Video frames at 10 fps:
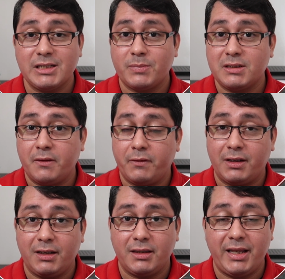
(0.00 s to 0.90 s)

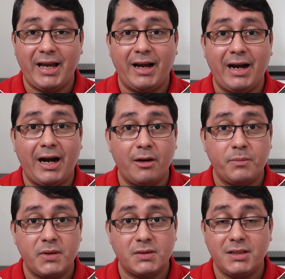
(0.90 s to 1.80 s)
specifically the R
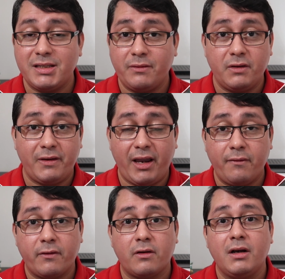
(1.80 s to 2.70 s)
P C, the
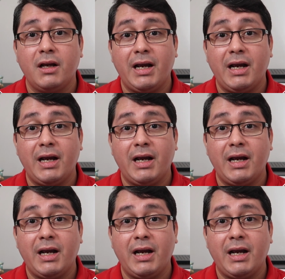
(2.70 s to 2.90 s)
behavior,